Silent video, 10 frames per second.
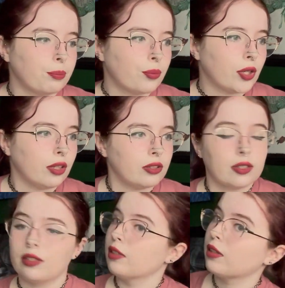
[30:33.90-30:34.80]
But
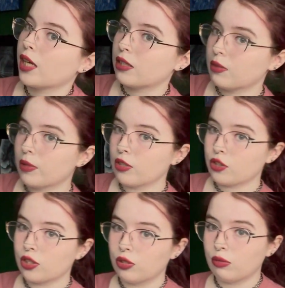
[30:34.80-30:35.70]
that is part
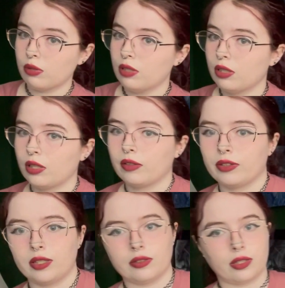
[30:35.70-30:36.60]
2 of
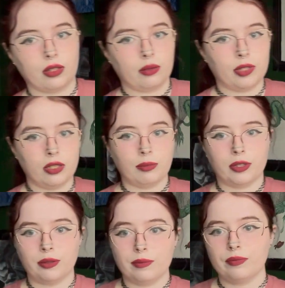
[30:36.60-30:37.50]
things that I'm
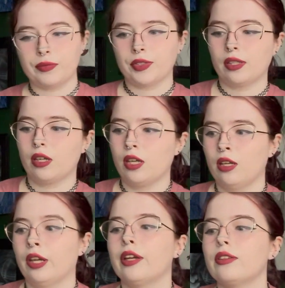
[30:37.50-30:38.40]
keeping.
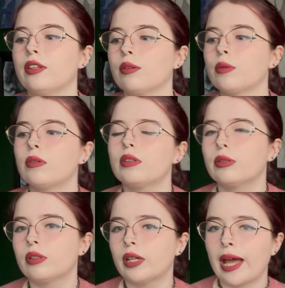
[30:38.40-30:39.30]
There
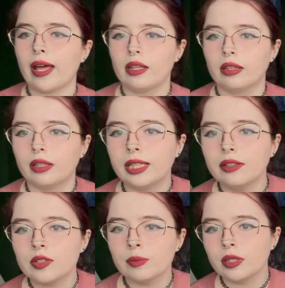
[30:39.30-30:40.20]
will at
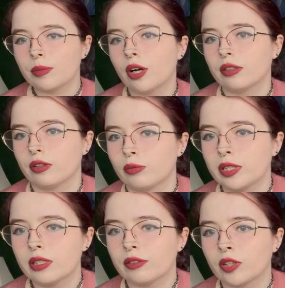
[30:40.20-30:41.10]
least be a part 3
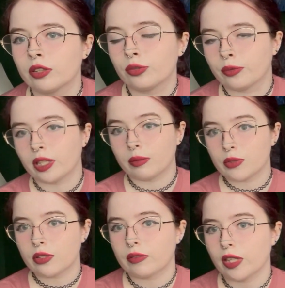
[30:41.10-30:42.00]
of other random
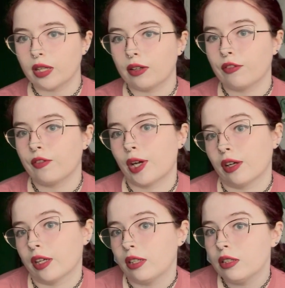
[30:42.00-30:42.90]
stuff that I
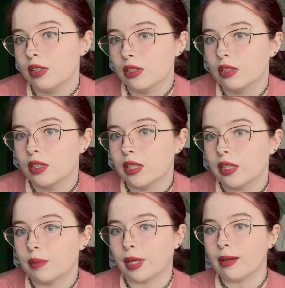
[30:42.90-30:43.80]
find
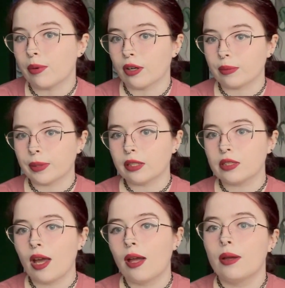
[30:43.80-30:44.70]
in my apartment
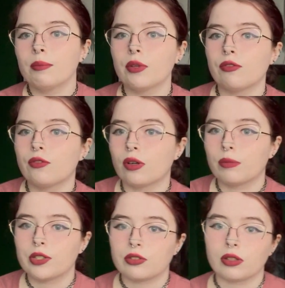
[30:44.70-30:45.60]
before we
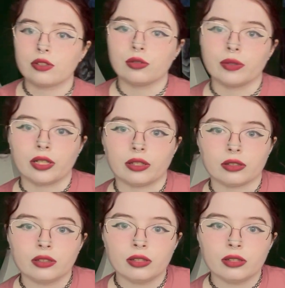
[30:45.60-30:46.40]
start doing